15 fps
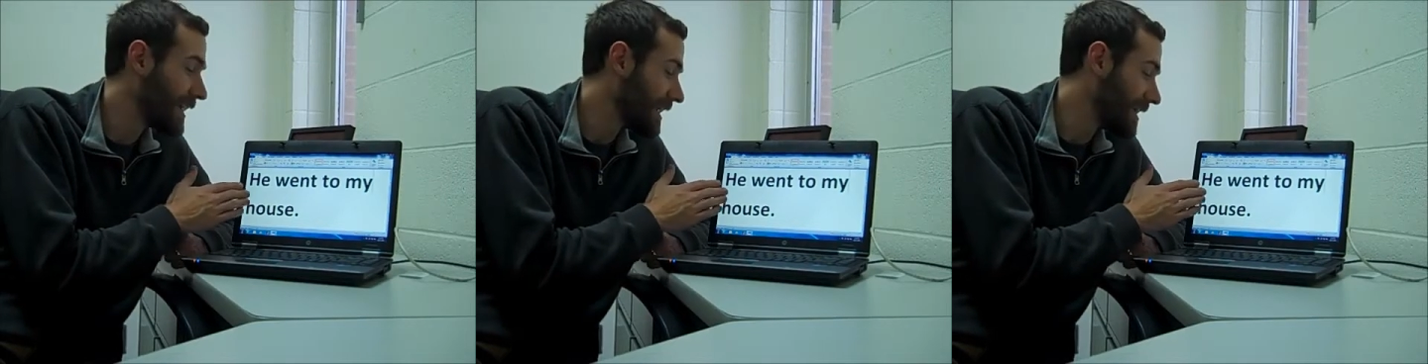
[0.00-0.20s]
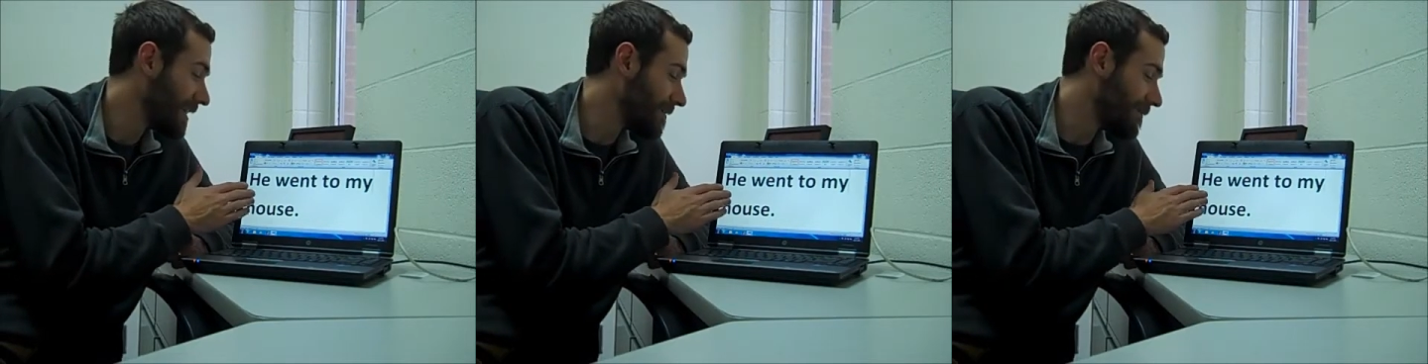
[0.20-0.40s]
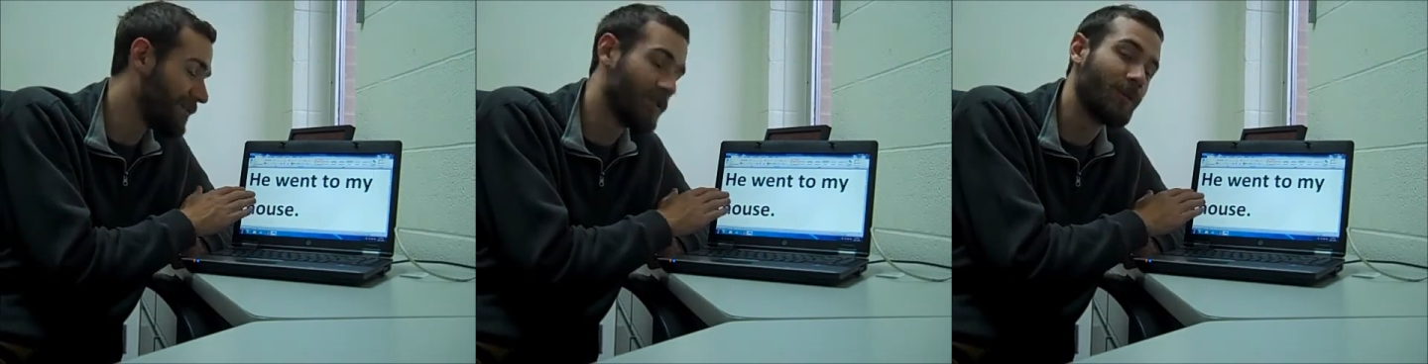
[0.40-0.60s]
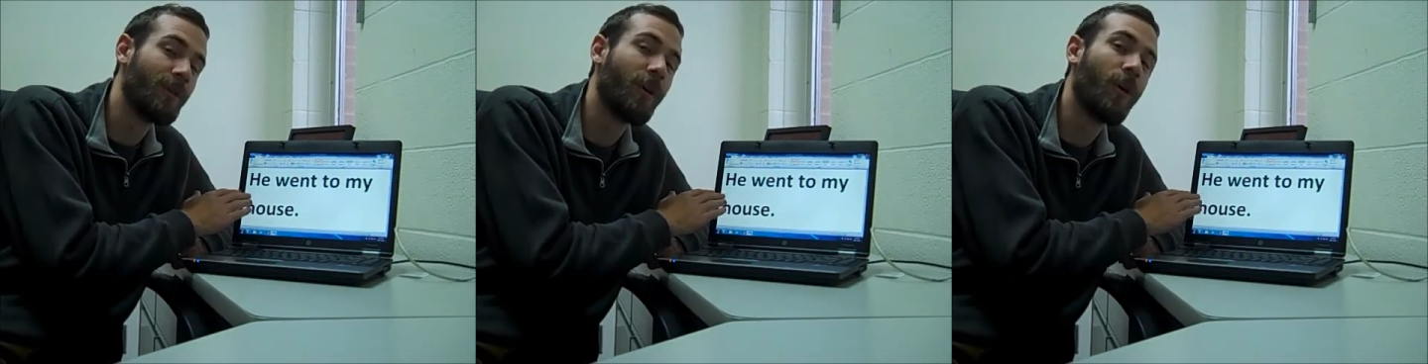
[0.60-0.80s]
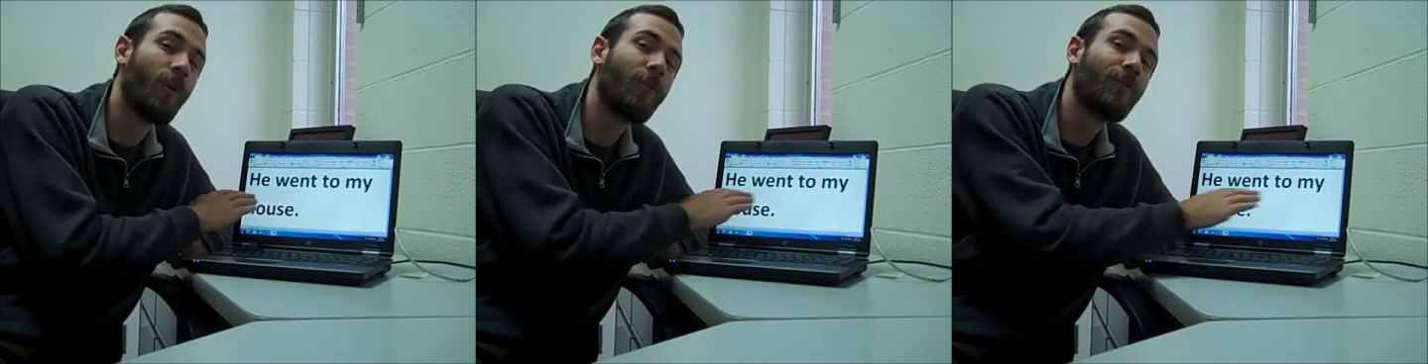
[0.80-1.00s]
If you
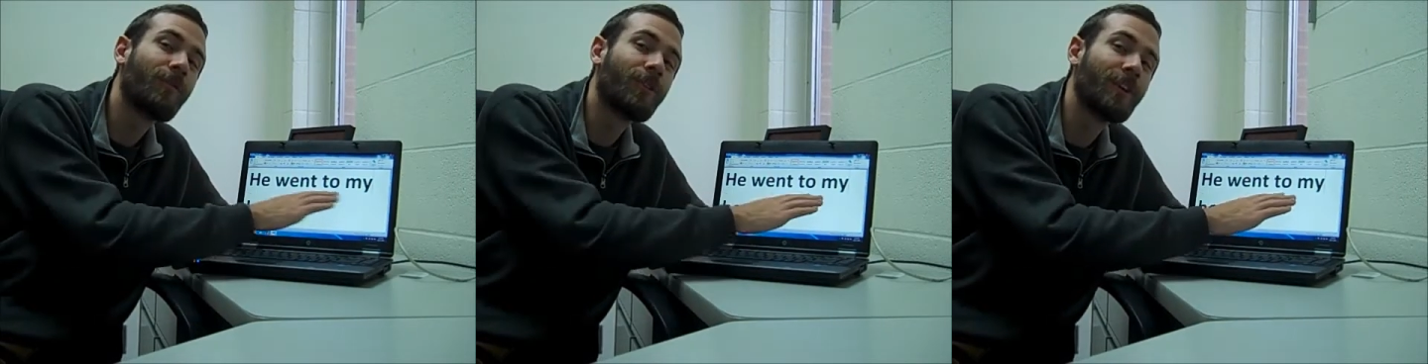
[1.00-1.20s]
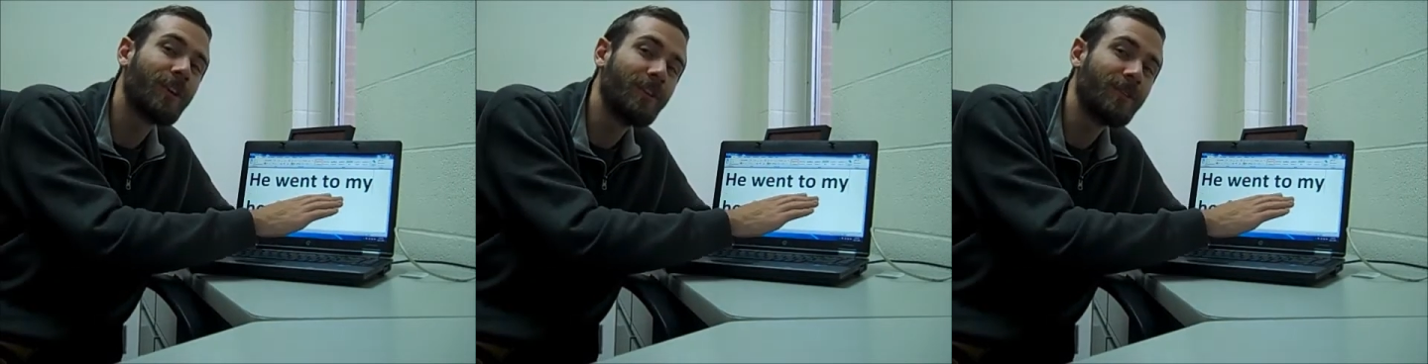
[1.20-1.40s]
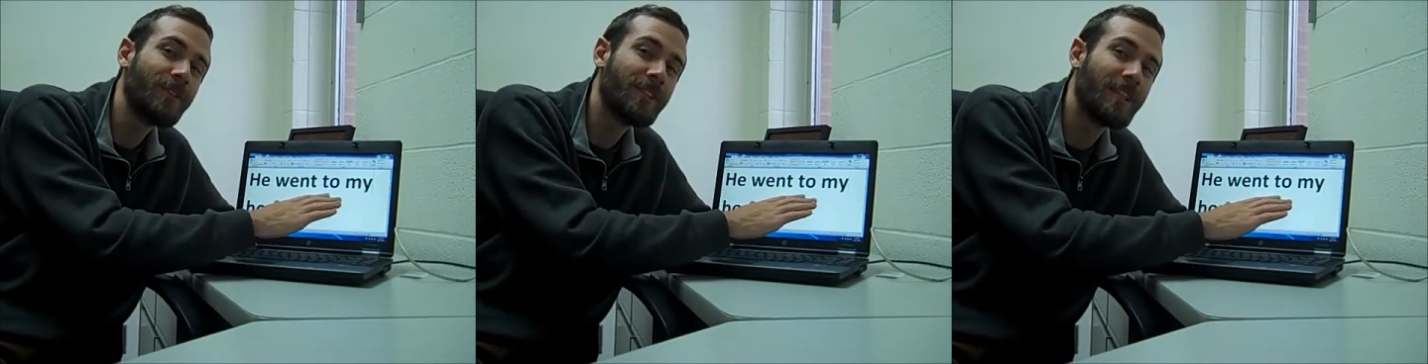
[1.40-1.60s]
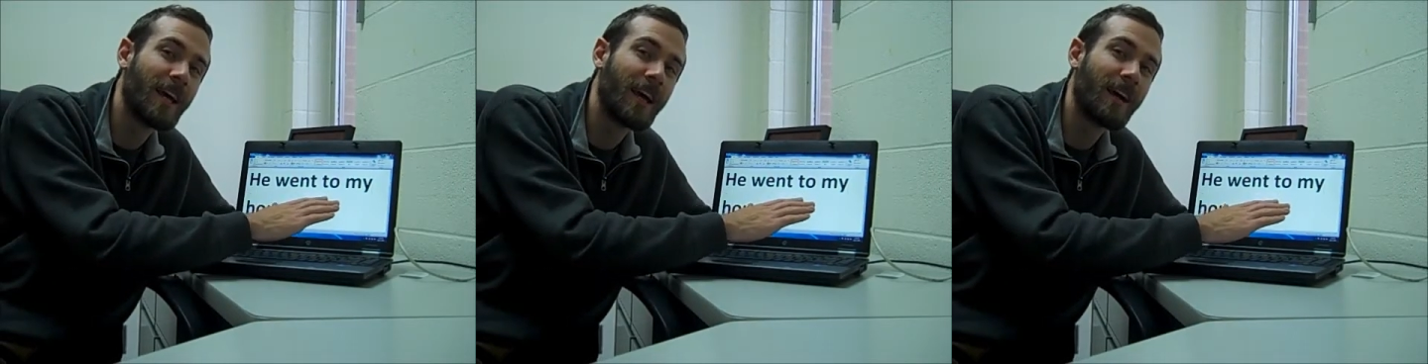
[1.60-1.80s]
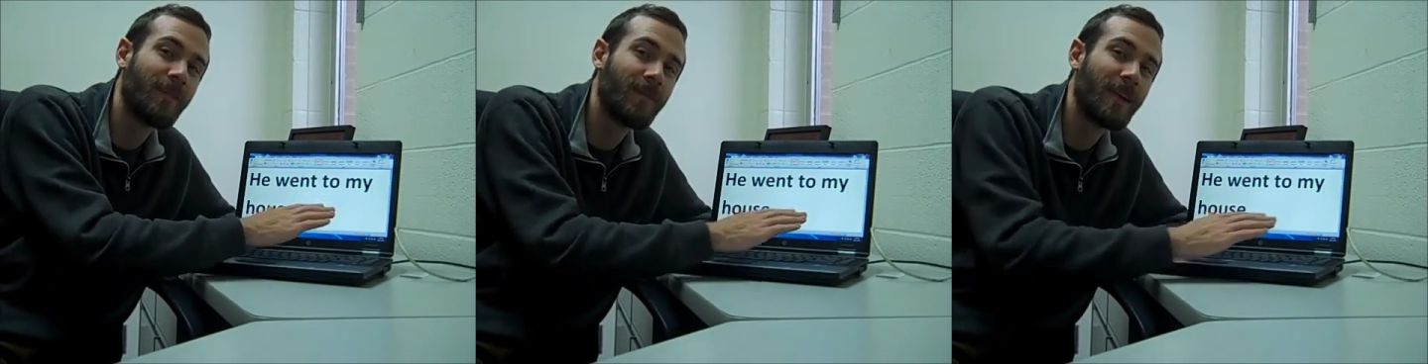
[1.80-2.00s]
overuse
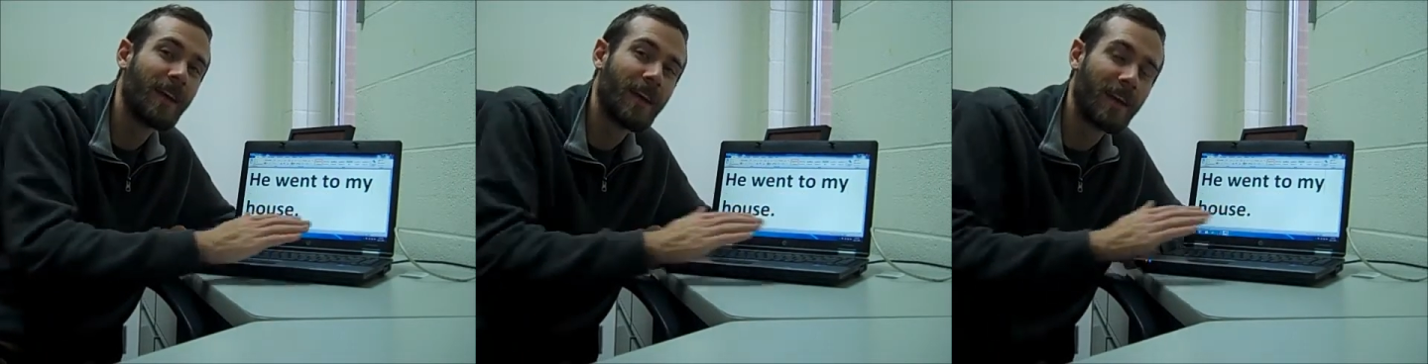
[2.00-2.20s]
them,